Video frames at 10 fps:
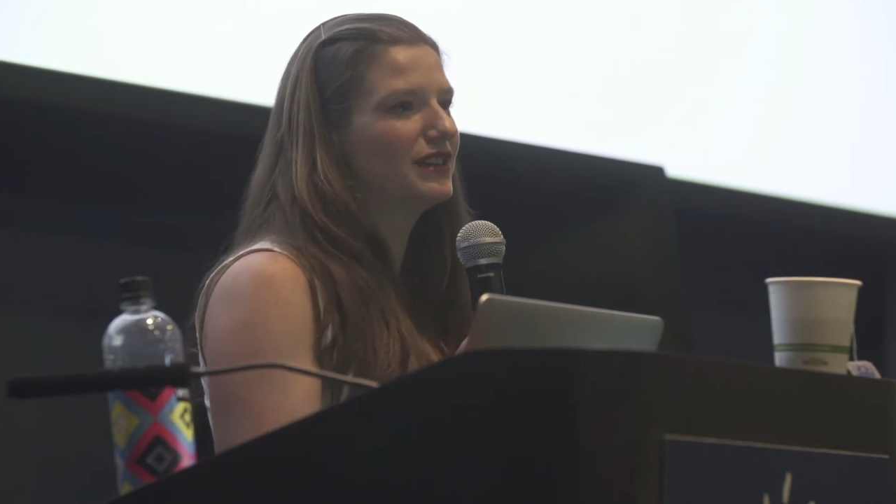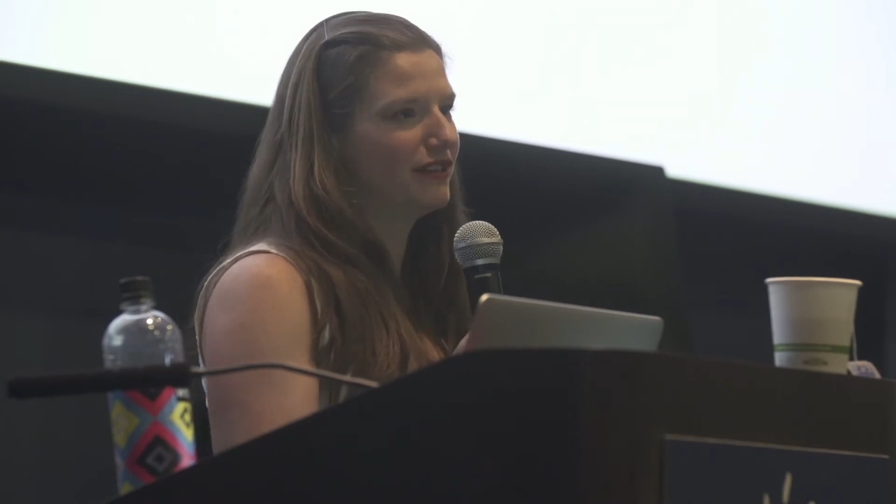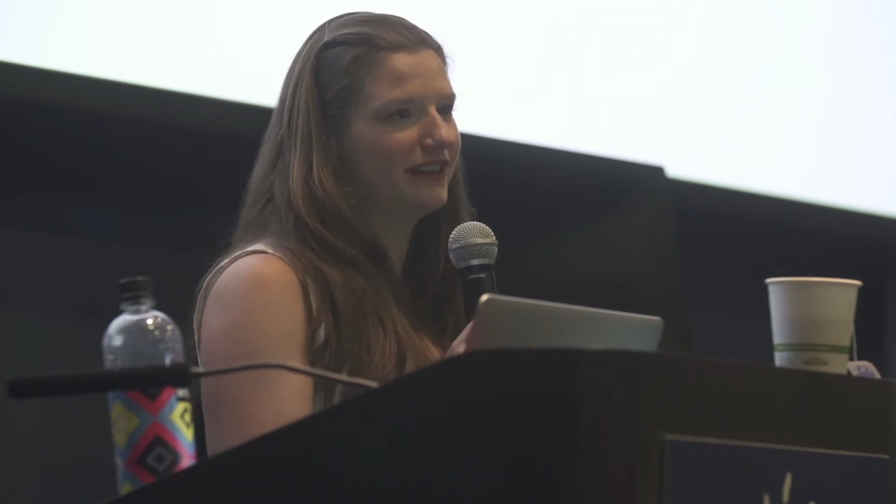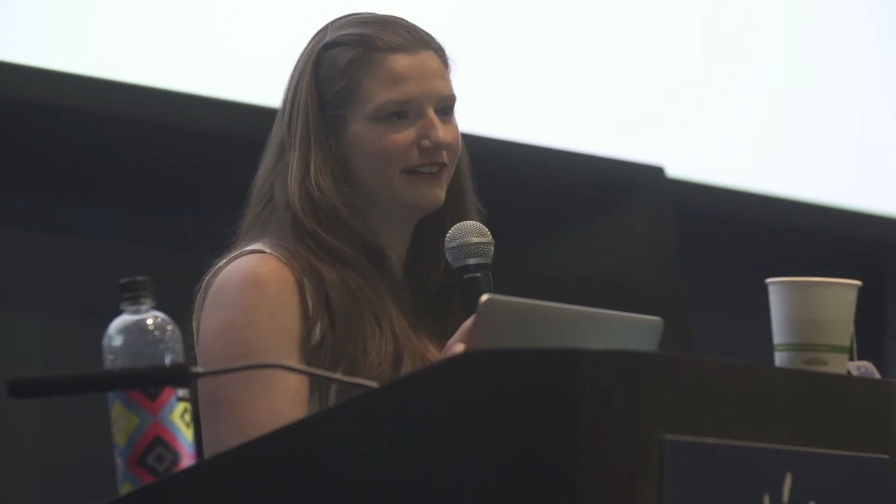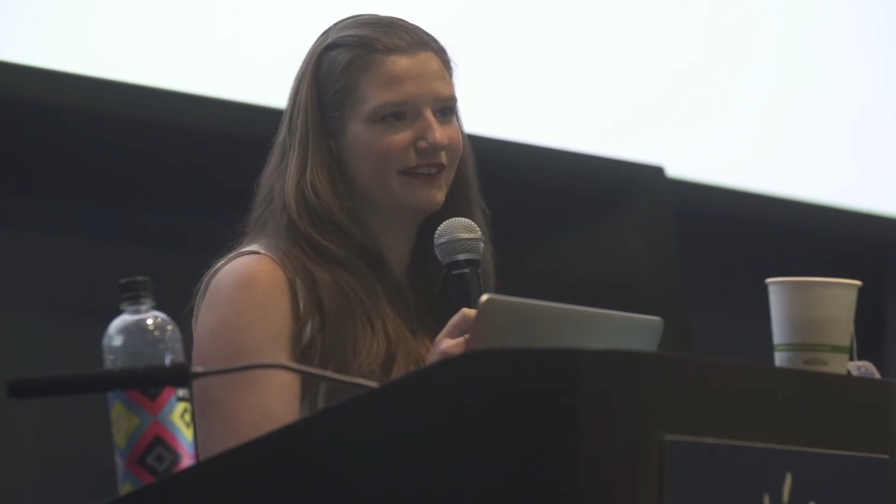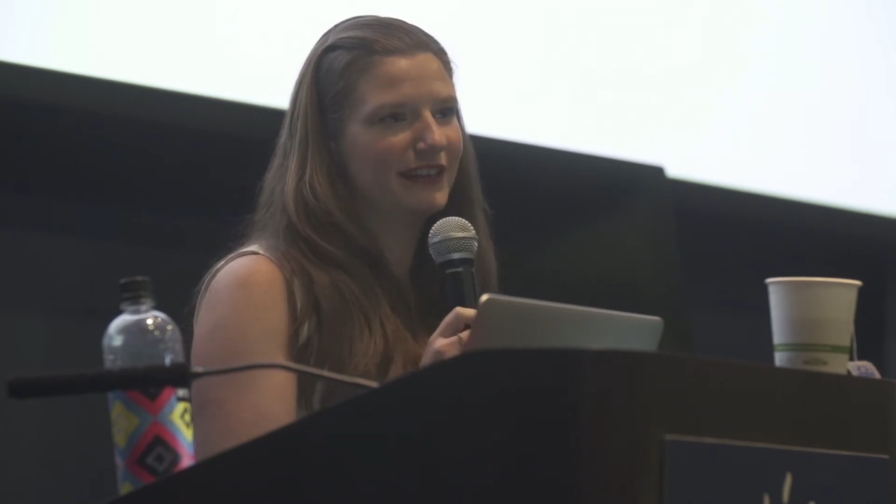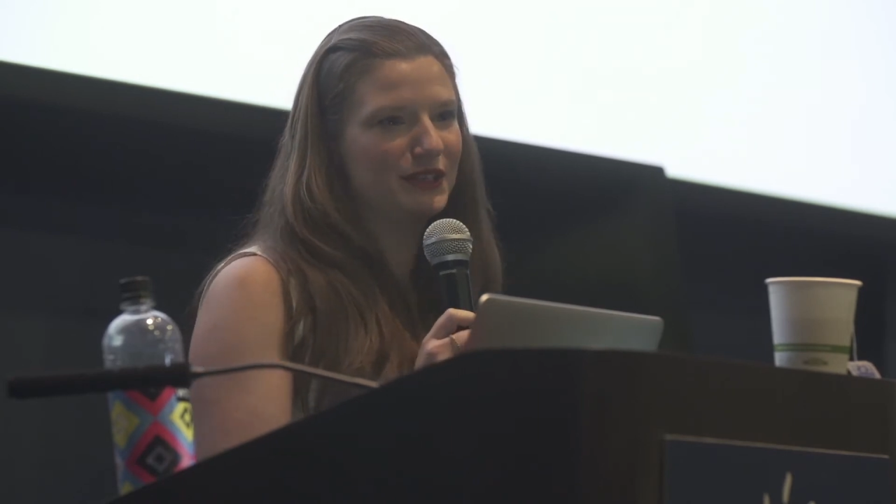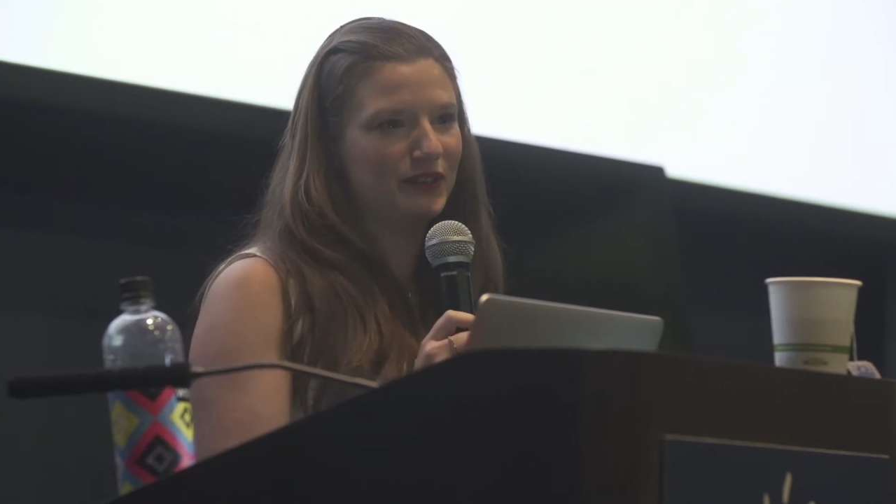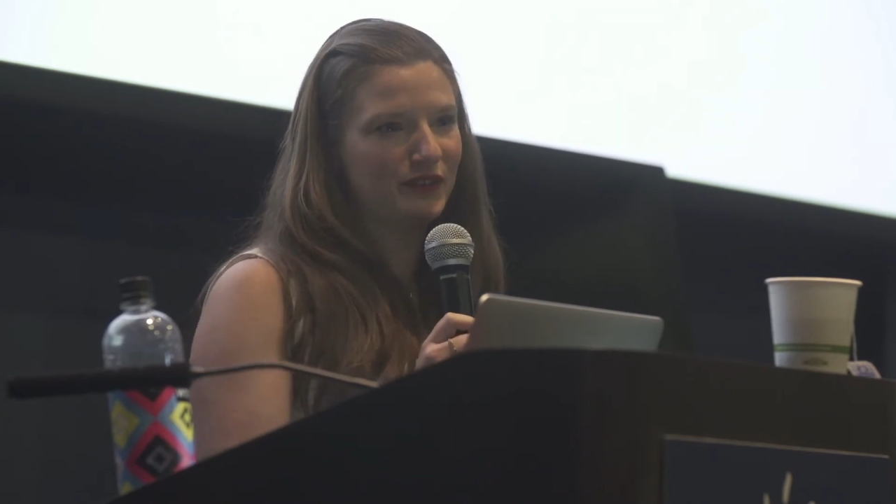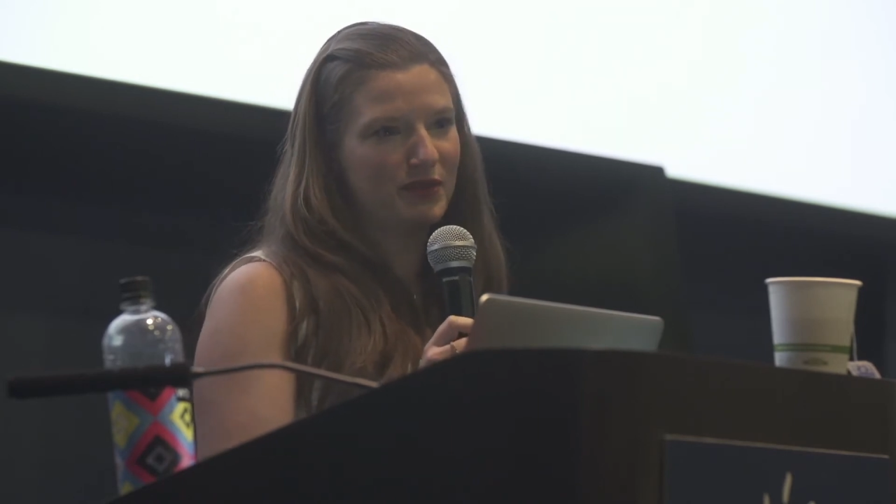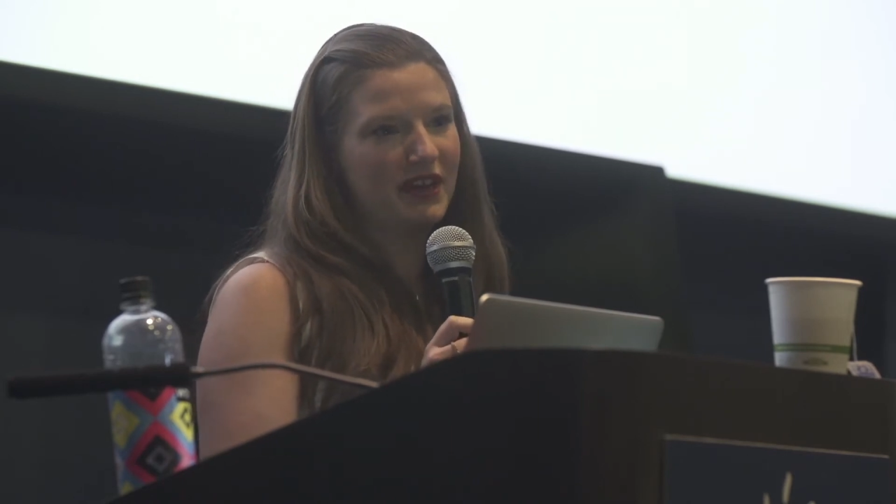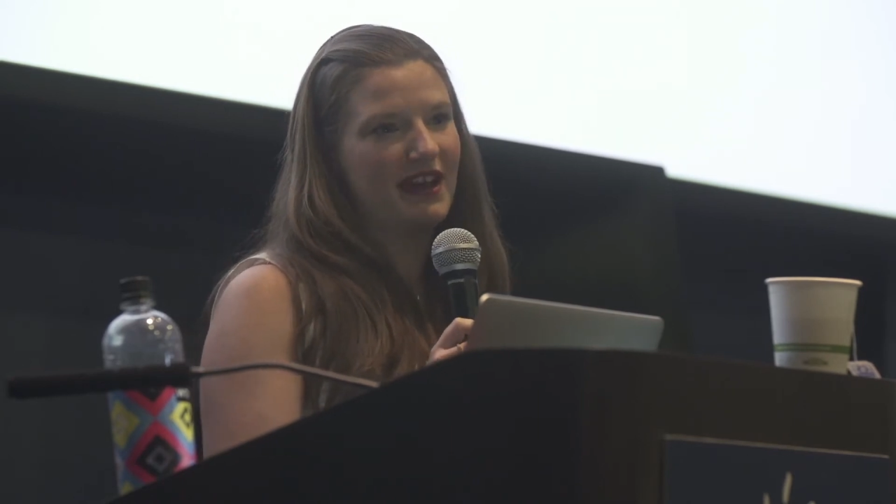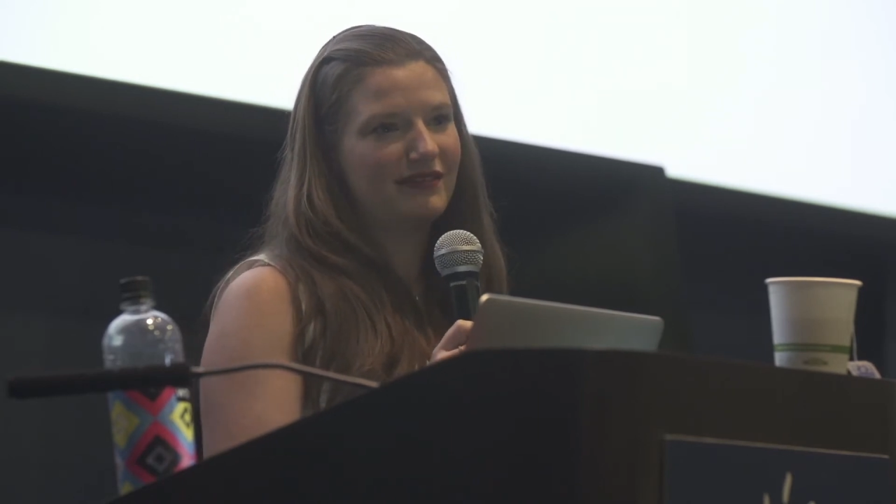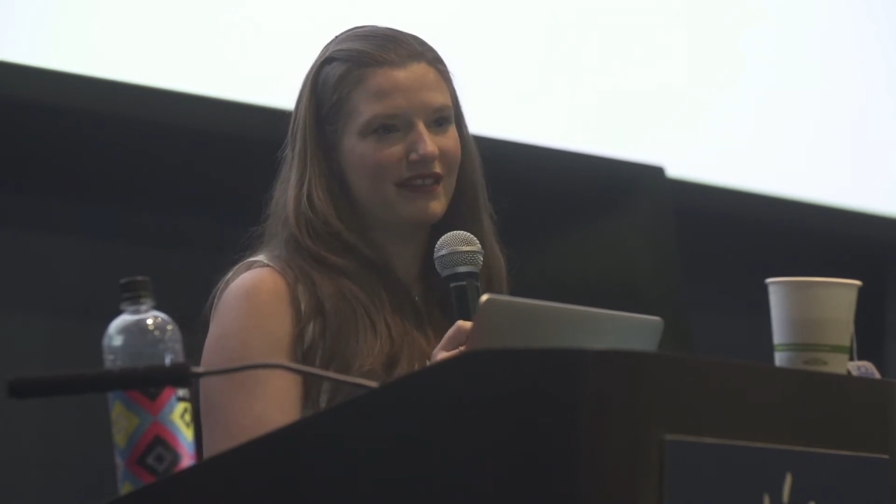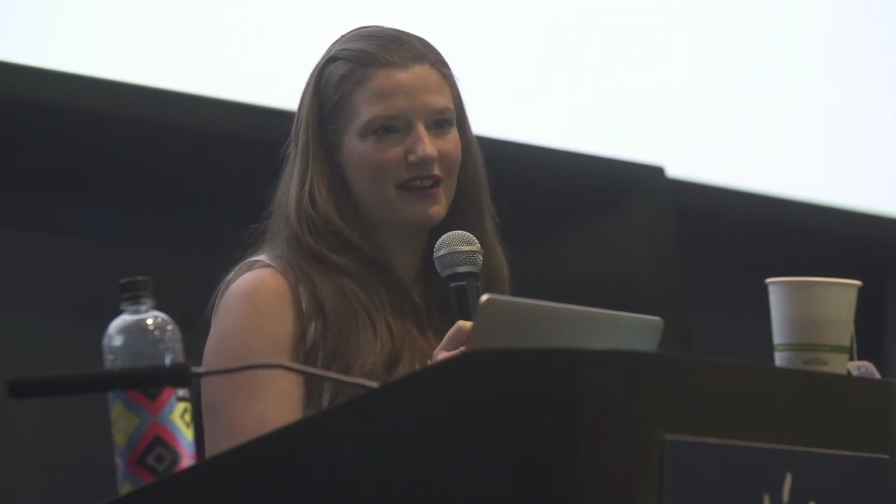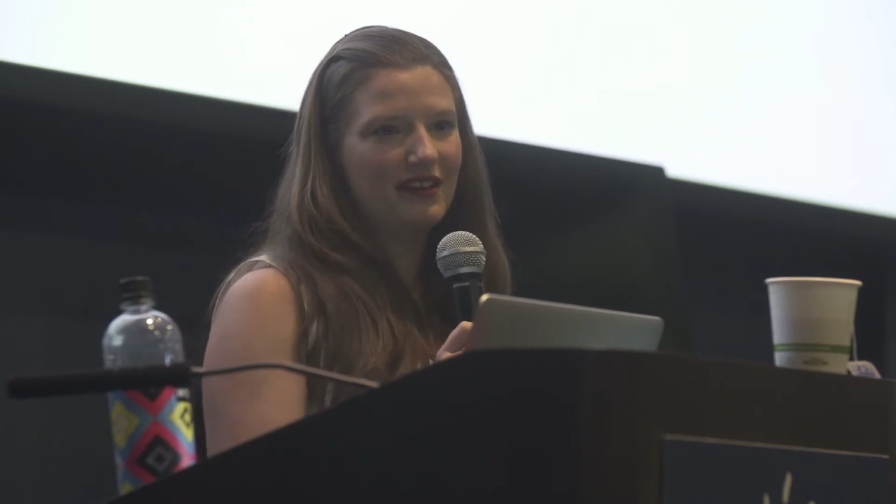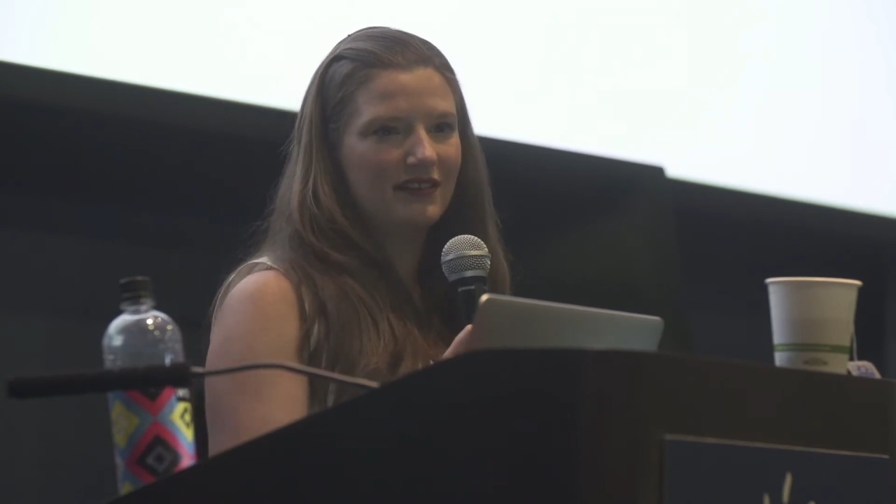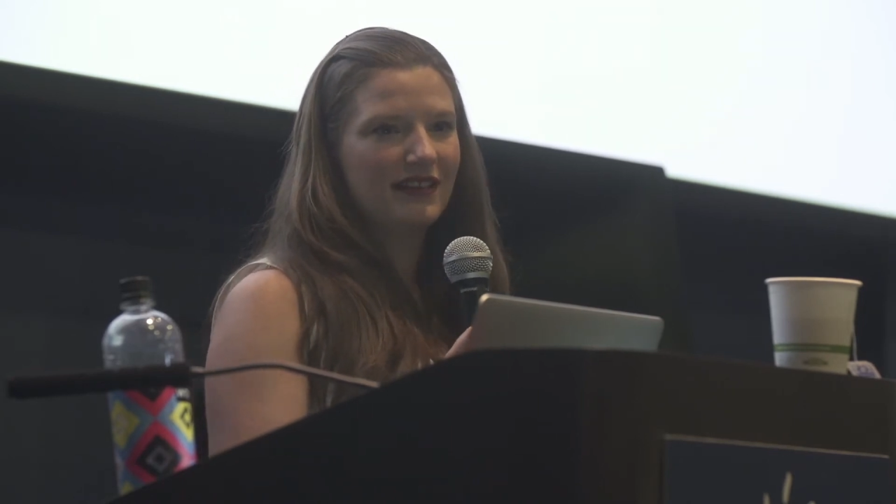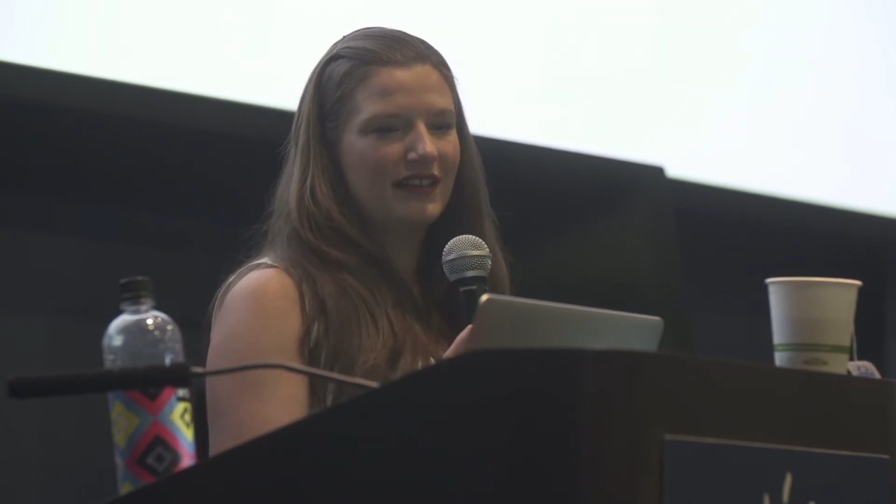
a screener that you have put out there,